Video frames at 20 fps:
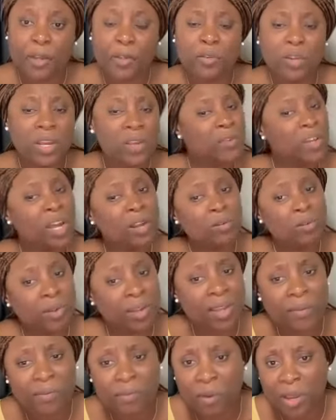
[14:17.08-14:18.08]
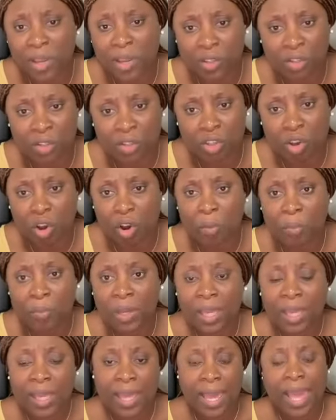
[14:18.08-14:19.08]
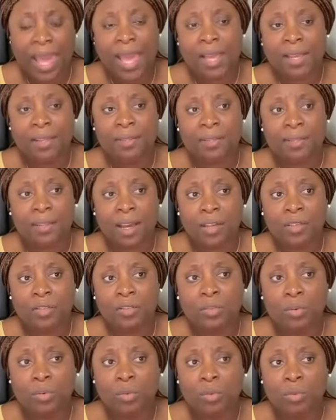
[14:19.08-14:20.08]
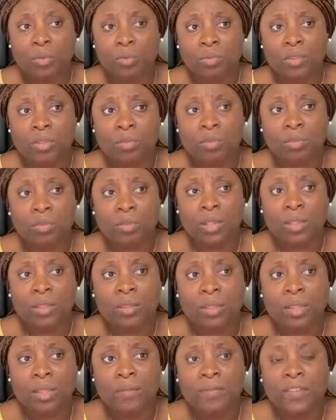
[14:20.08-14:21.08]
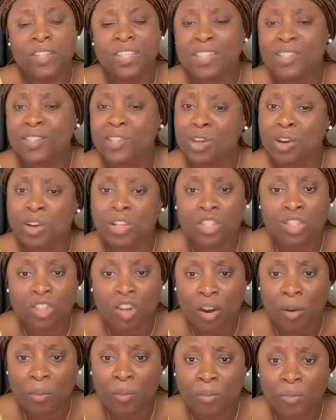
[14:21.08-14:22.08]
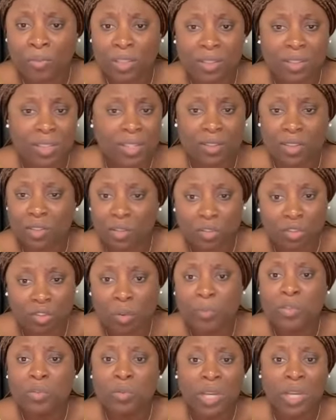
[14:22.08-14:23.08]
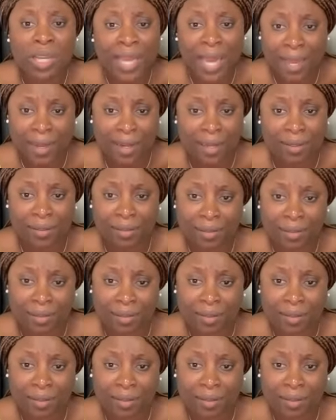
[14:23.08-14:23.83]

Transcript: You know, if you're looking for a job and you know, if it is your job, it is your job, you will get it.